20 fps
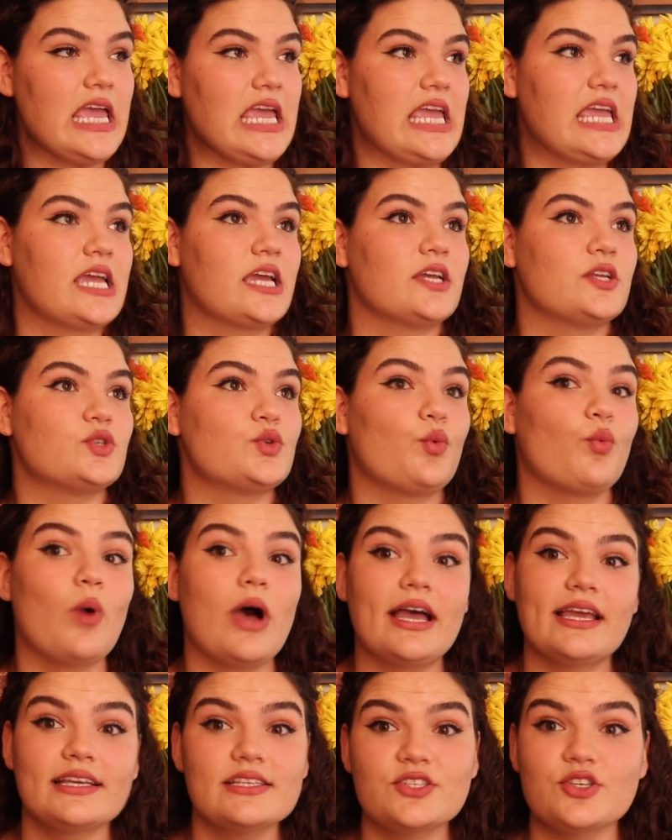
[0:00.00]
and
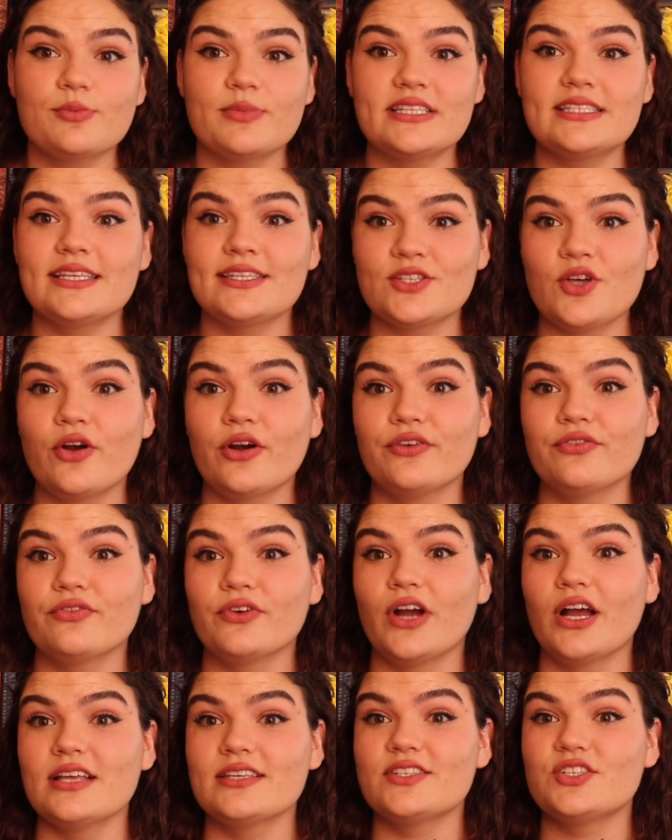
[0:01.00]
why as humans it's hard
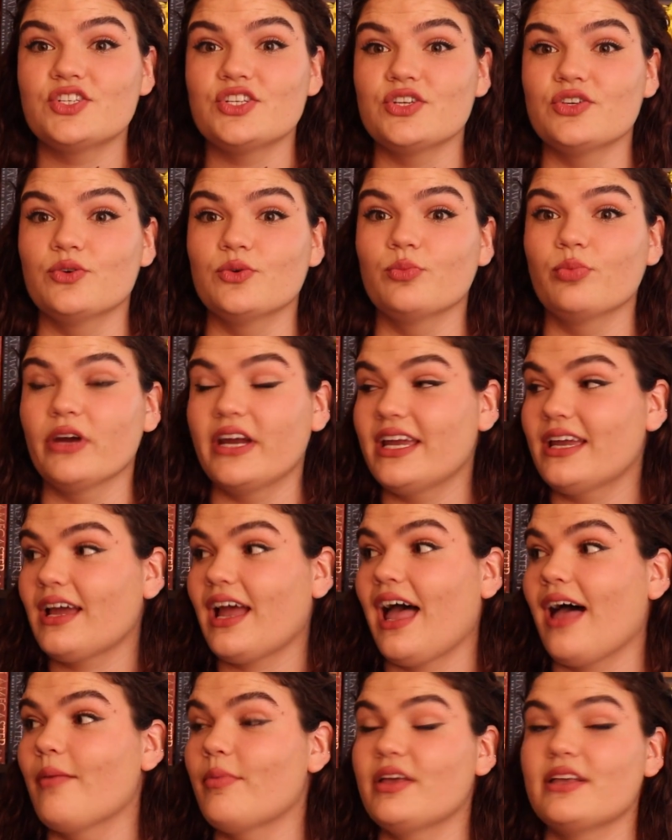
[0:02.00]
for us to break
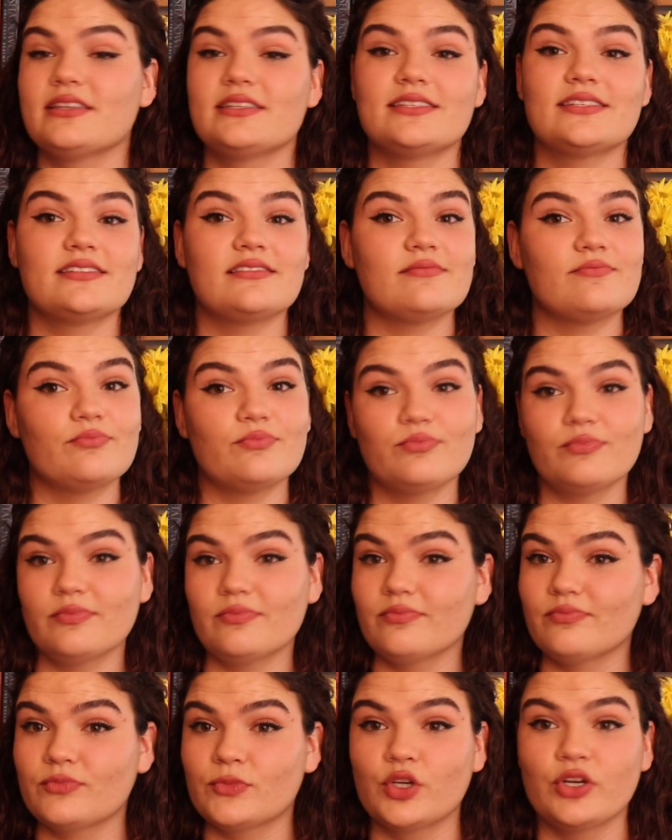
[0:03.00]
habits,
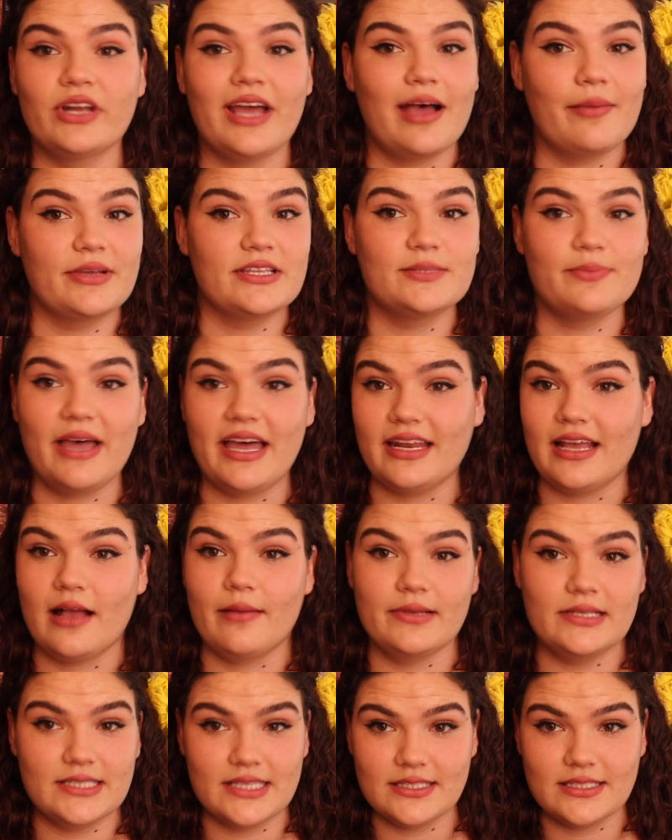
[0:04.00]
good habits, bad
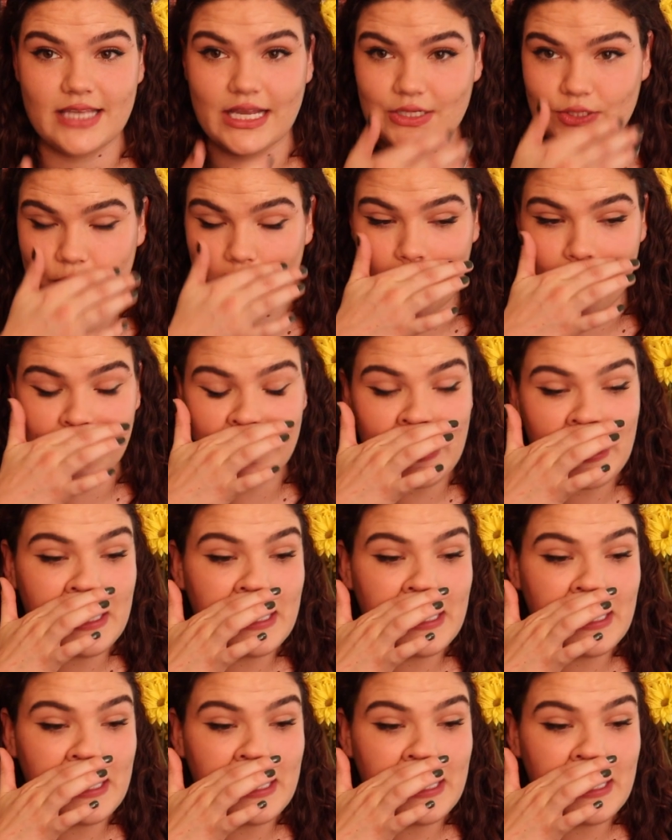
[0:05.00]
habits, etc.